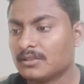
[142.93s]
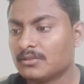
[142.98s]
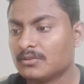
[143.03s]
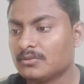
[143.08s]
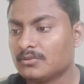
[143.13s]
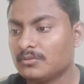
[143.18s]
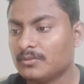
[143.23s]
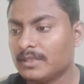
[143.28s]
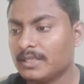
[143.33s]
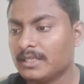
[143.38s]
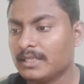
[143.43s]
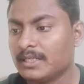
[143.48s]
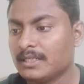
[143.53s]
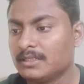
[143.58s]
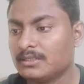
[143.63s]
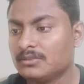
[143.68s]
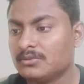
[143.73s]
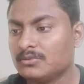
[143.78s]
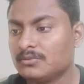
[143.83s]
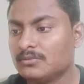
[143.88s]
To make
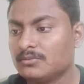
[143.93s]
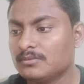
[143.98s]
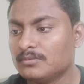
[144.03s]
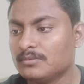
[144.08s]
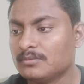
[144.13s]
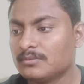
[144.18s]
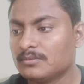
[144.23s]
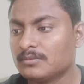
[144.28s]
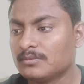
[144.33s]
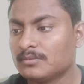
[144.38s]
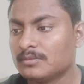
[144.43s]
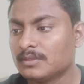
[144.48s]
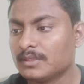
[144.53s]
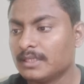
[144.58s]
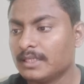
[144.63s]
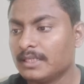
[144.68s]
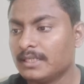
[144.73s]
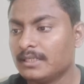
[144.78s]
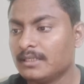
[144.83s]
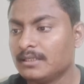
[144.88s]
it zoom
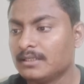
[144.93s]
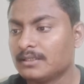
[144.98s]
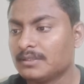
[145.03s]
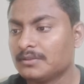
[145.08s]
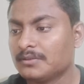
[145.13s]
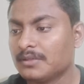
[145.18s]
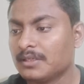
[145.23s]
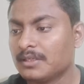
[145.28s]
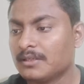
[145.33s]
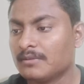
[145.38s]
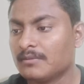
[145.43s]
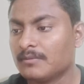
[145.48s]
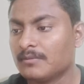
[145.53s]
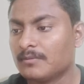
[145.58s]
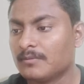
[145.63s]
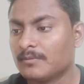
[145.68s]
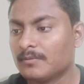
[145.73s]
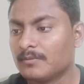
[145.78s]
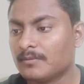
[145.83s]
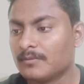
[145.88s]
in, you can
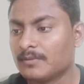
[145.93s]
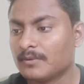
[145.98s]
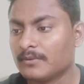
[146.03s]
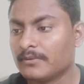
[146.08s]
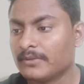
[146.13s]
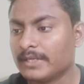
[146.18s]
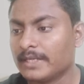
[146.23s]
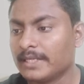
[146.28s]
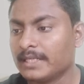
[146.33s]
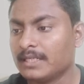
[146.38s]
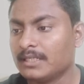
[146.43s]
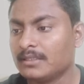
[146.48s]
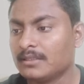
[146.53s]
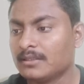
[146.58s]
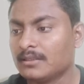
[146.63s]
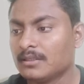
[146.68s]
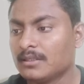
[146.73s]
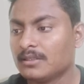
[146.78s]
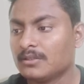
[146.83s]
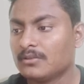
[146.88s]
drag it.
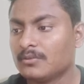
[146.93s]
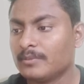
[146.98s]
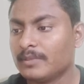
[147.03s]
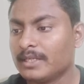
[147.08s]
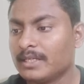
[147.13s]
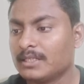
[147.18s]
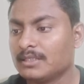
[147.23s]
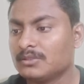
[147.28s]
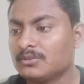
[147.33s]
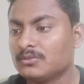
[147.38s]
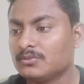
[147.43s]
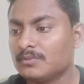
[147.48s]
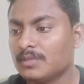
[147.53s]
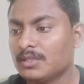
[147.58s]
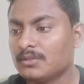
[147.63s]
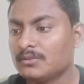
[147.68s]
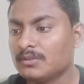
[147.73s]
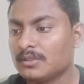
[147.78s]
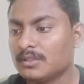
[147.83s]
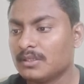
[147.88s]
To make it zoom
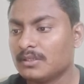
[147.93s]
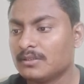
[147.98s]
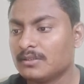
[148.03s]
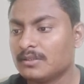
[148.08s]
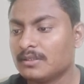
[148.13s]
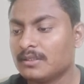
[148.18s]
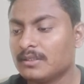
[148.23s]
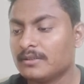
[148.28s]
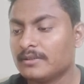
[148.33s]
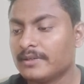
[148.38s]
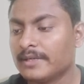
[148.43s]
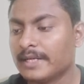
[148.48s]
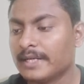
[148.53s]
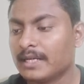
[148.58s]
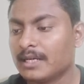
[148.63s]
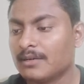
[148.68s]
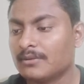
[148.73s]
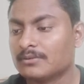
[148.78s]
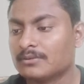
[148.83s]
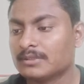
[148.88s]
out, you can drag
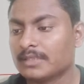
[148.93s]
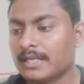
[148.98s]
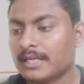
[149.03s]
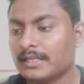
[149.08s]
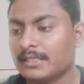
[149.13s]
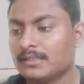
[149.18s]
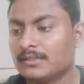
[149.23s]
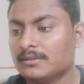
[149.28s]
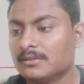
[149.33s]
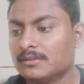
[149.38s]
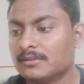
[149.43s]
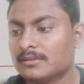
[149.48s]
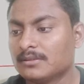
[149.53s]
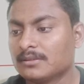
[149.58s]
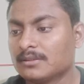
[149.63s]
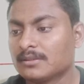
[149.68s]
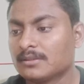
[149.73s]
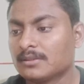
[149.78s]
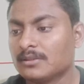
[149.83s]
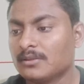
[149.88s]
outside.
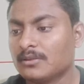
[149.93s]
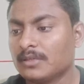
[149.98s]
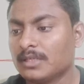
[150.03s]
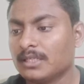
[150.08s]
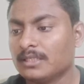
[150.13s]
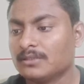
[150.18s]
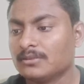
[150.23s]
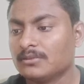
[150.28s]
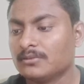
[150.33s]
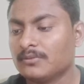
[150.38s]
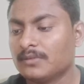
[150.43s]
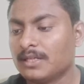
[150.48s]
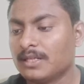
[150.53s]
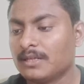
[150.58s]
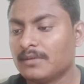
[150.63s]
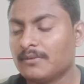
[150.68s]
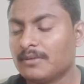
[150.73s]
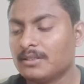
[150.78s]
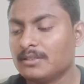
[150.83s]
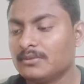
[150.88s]
Okay, so
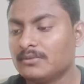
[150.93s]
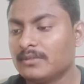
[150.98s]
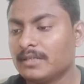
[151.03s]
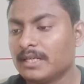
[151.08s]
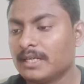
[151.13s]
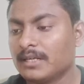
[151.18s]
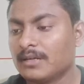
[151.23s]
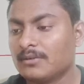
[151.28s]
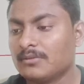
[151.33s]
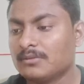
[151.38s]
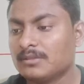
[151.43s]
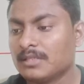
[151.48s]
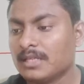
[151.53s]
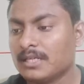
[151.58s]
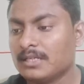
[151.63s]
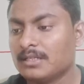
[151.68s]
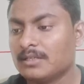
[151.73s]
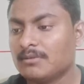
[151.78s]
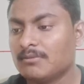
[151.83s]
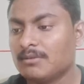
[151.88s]
whenever you drag
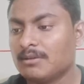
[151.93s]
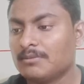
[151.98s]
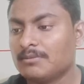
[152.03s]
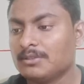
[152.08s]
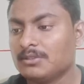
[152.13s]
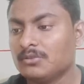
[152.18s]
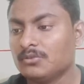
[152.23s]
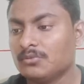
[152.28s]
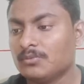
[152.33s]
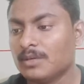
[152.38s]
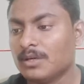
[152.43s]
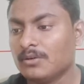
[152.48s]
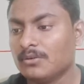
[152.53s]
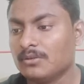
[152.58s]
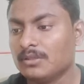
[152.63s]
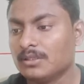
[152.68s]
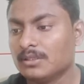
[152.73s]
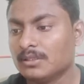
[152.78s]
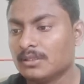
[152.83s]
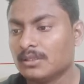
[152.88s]
outside, it will be zoom out.
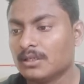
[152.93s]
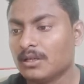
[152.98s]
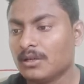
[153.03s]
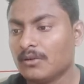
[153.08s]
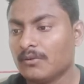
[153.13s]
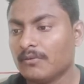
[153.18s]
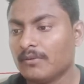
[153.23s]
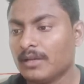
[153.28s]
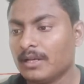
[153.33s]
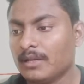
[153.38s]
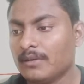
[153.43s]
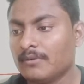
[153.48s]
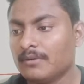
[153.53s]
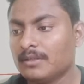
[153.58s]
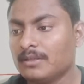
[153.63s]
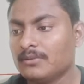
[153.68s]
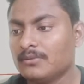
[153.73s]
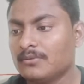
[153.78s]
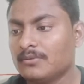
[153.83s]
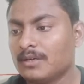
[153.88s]
Whenever
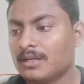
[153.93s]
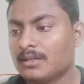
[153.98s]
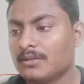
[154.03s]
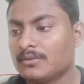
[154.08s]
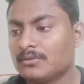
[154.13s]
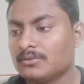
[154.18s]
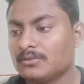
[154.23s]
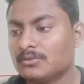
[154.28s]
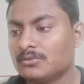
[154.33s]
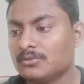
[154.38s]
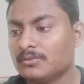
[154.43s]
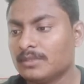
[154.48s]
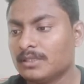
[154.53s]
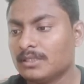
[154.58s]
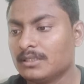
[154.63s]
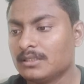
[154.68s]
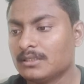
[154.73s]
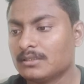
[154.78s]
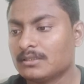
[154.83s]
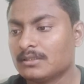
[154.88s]
you want to zoom
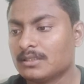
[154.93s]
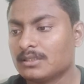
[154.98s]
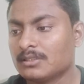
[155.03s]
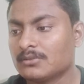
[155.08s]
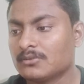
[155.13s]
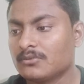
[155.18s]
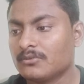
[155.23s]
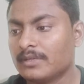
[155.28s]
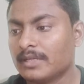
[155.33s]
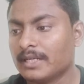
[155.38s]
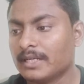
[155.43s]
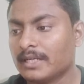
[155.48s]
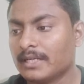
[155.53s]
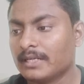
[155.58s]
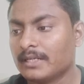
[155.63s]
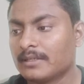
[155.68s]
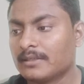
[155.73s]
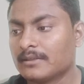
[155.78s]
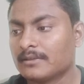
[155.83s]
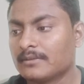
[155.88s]
in, just drag
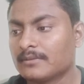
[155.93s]
in.